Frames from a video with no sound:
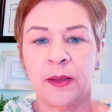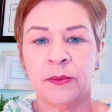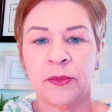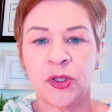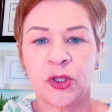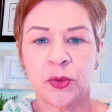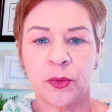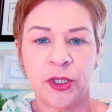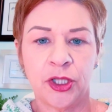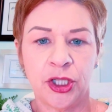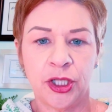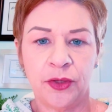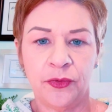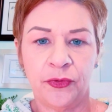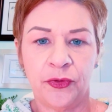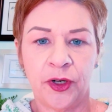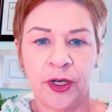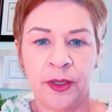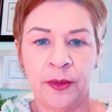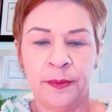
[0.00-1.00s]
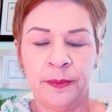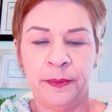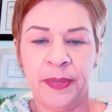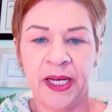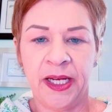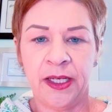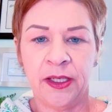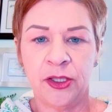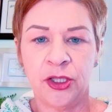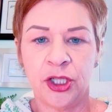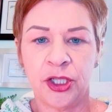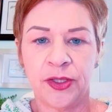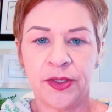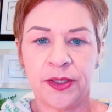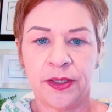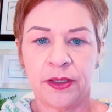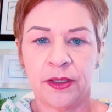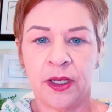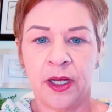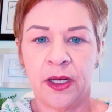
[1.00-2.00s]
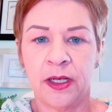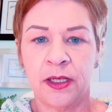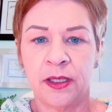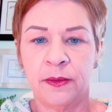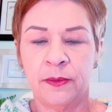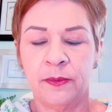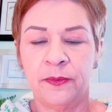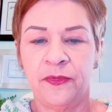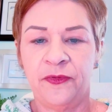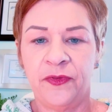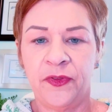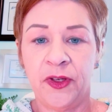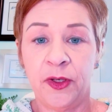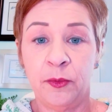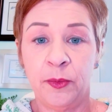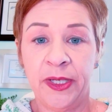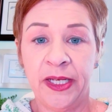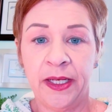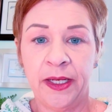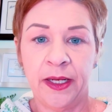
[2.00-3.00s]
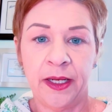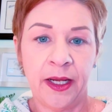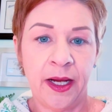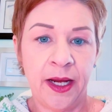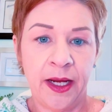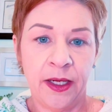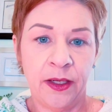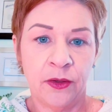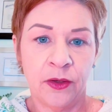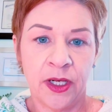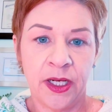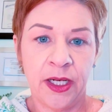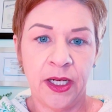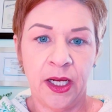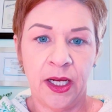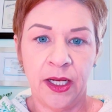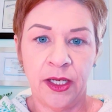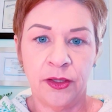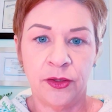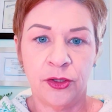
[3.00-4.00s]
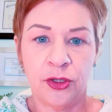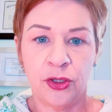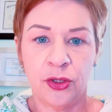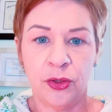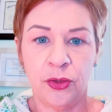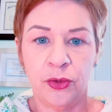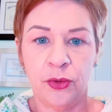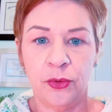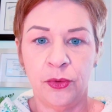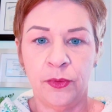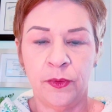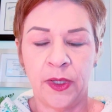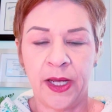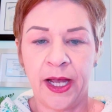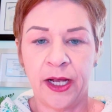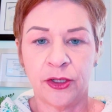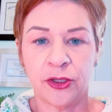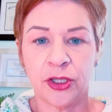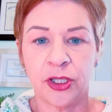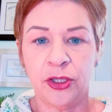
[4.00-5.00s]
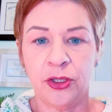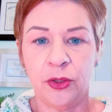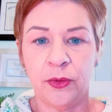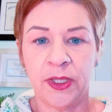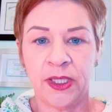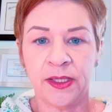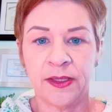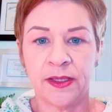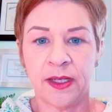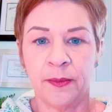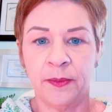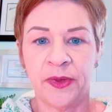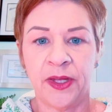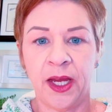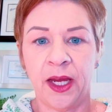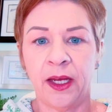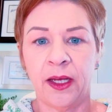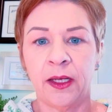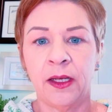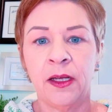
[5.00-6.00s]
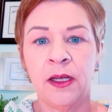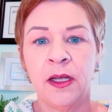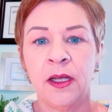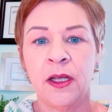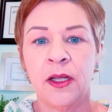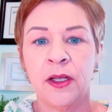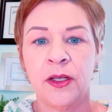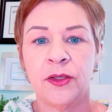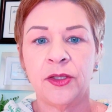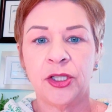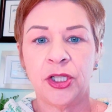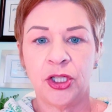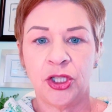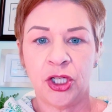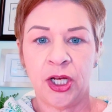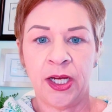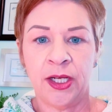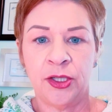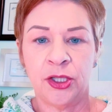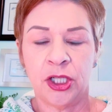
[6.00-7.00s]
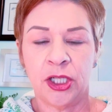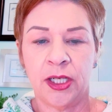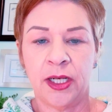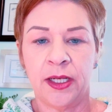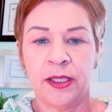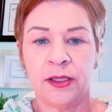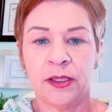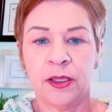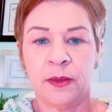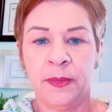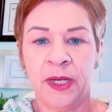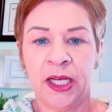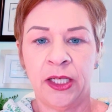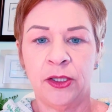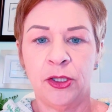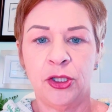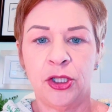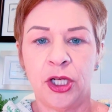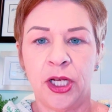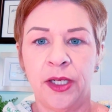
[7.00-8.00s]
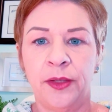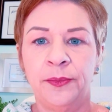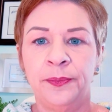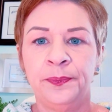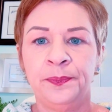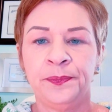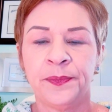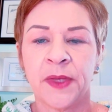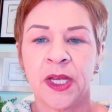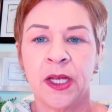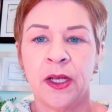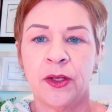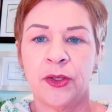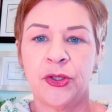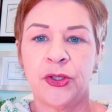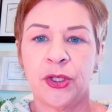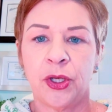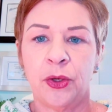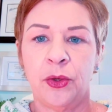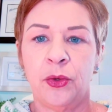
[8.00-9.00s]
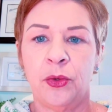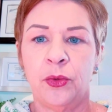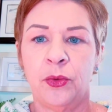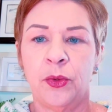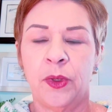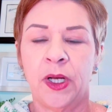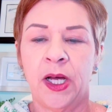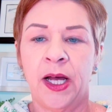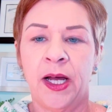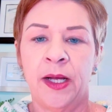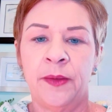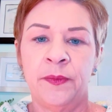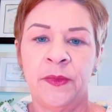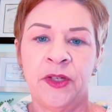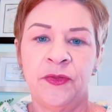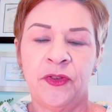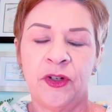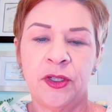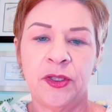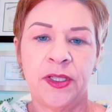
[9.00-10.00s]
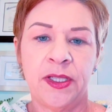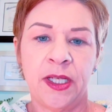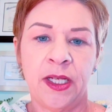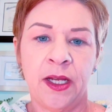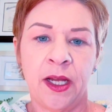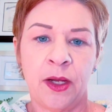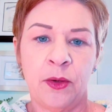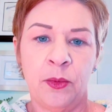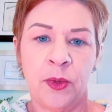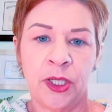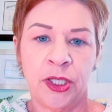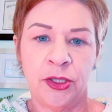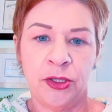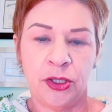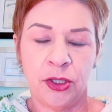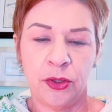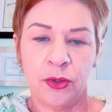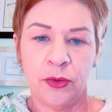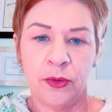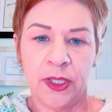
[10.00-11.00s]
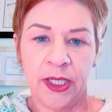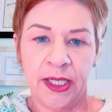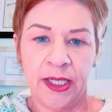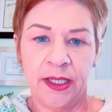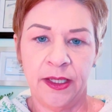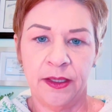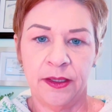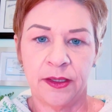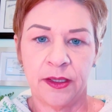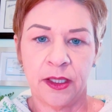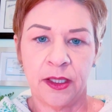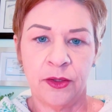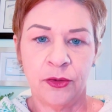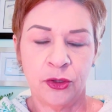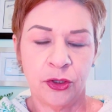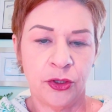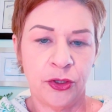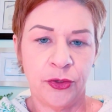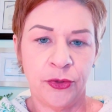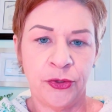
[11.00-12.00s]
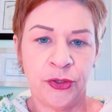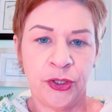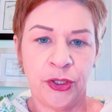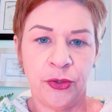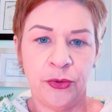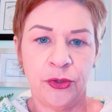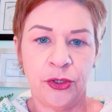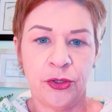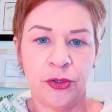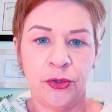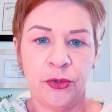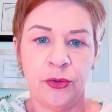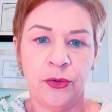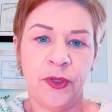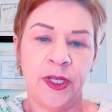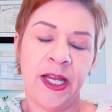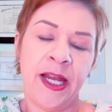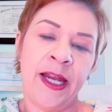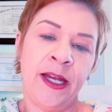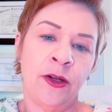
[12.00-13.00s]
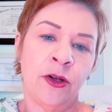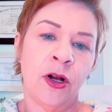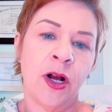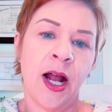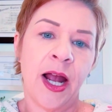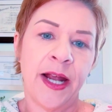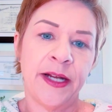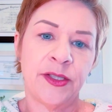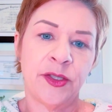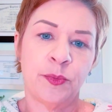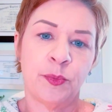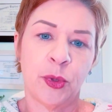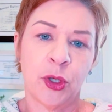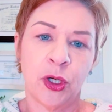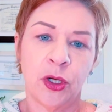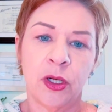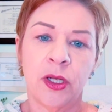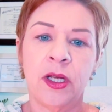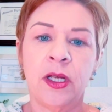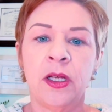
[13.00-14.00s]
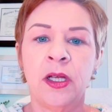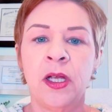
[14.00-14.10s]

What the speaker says: switch it from being just fuming and angry into actually doing something to change it and to manage it. So the first thing I want to do is introduce you to the anger iceberg.